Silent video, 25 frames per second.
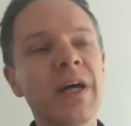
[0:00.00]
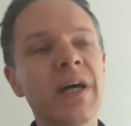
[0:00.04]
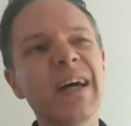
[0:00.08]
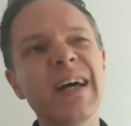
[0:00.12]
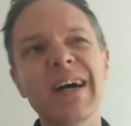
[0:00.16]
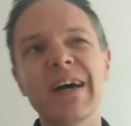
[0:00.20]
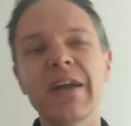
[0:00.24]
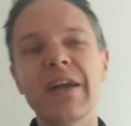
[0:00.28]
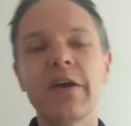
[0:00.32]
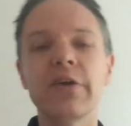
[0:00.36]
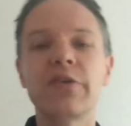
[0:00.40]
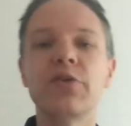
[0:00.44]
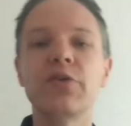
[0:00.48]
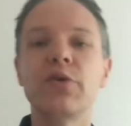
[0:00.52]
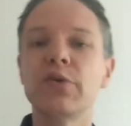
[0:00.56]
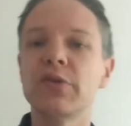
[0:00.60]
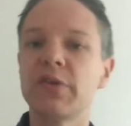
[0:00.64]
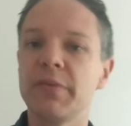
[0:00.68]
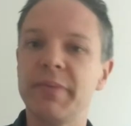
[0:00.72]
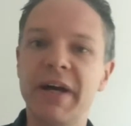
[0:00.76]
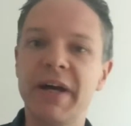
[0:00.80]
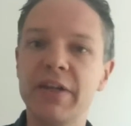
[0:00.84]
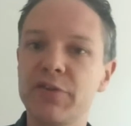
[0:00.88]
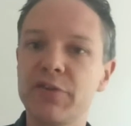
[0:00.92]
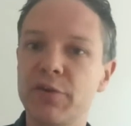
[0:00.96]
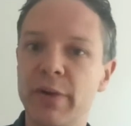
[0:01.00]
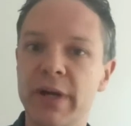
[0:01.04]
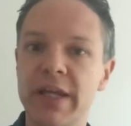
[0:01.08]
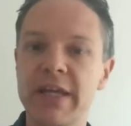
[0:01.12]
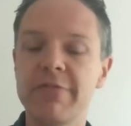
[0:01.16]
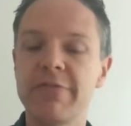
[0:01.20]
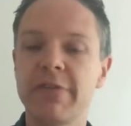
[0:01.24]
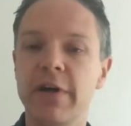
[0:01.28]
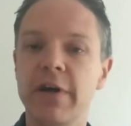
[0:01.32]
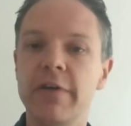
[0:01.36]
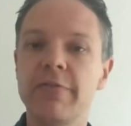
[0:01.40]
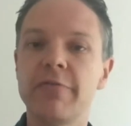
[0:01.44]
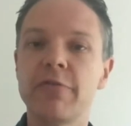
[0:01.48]
And I talked about
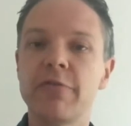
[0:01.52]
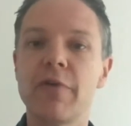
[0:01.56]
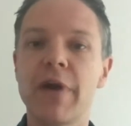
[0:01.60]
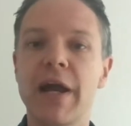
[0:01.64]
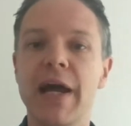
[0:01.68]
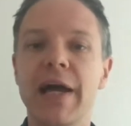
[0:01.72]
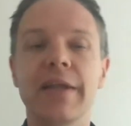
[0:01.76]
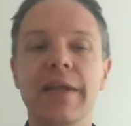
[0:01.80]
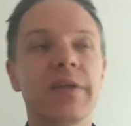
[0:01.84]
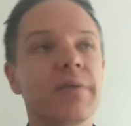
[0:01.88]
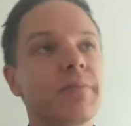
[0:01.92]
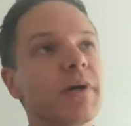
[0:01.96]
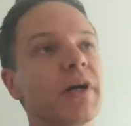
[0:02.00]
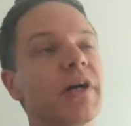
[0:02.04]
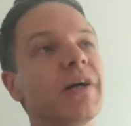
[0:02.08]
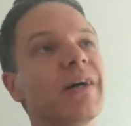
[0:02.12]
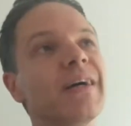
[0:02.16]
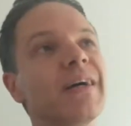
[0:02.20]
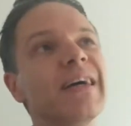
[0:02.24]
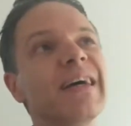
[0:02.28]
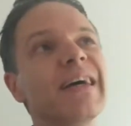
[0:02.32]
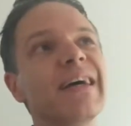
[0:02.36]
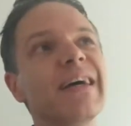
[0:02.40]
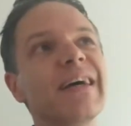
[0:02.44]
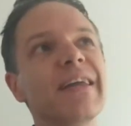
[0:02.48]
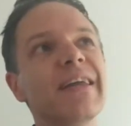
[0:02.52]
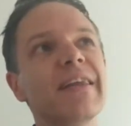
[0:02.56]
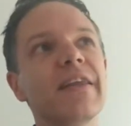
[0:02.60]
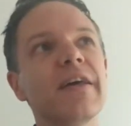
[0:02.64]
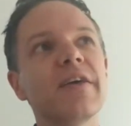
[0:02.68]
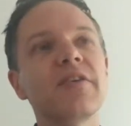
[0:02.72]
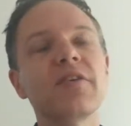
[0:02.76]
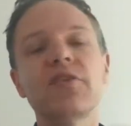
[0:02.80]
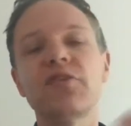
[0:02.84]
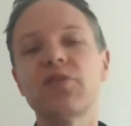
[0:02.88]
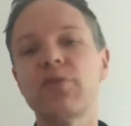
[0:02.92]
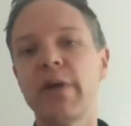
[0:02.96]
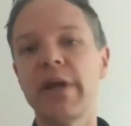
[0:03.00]
25 grand, but there's a
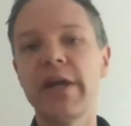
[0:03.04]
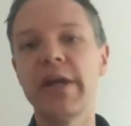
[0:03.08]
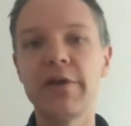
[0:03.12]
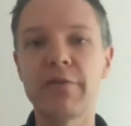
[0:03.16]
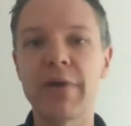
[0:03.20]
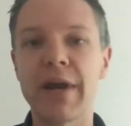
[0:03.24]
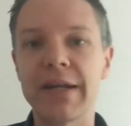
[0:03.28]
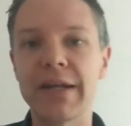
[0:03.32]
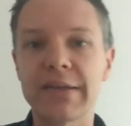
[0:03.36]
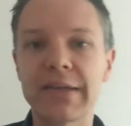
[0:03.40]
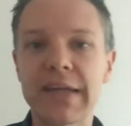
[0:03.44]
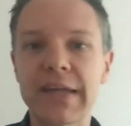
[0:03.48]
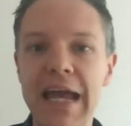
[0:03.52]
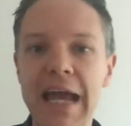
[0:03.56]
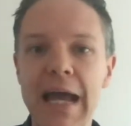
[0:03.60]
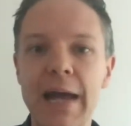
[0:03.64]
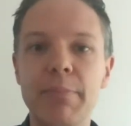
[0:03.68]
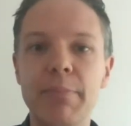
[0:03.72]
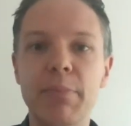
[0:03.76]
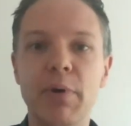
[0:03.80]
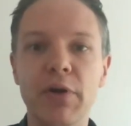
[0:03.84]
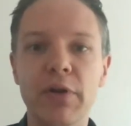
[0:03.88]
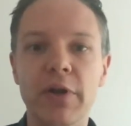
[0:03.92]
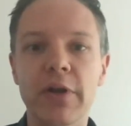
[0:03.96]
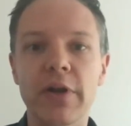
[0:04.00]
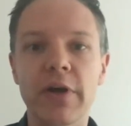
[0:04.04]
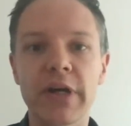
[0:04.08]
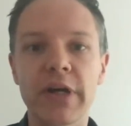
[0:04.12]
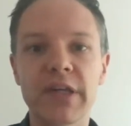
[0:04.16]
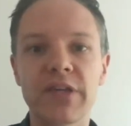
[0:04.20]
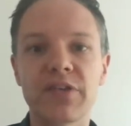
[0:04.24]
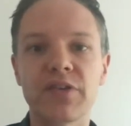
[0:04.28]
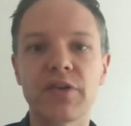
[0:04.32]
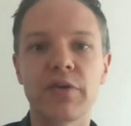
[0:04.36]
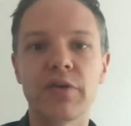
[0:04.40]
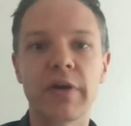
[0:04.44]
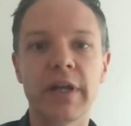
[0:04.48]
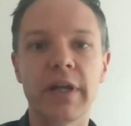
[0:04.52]
20 grand cap on an ISA
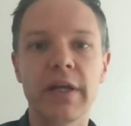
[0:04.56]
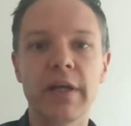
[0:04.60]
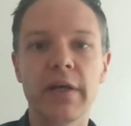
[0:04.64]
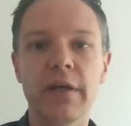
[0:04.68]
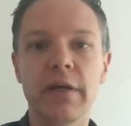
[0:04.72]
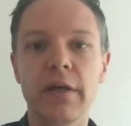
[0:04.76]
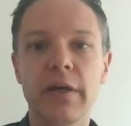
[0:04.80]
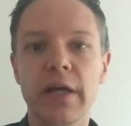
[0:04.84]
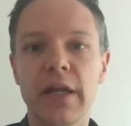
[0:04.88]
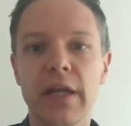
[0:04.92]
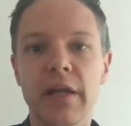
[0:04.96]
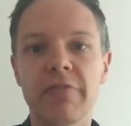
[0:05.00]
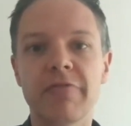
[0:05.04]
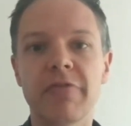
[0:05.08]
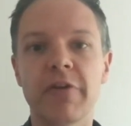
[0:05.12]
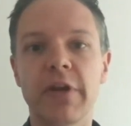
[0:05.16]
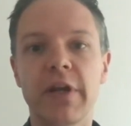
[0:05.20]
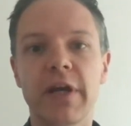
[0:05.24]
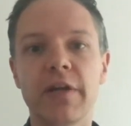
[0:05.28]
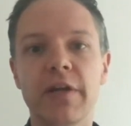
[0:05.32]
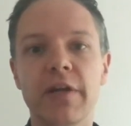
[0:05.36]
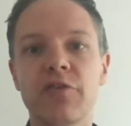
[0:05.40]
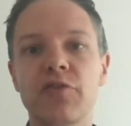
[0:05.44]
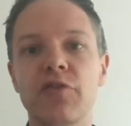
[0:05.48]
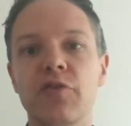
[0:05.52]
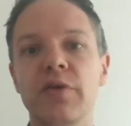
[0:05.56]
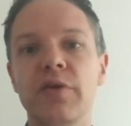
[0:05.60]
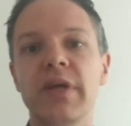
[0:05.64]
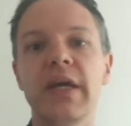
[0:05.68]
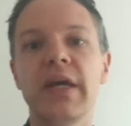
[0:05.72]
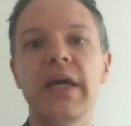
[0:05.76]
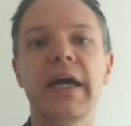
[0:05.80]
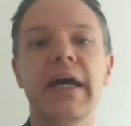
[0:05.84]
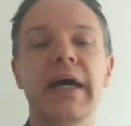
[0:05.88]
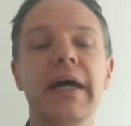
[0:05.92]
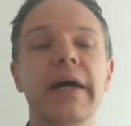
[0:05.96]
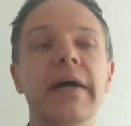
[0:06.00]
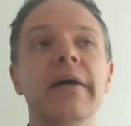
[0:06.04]
in a financial year.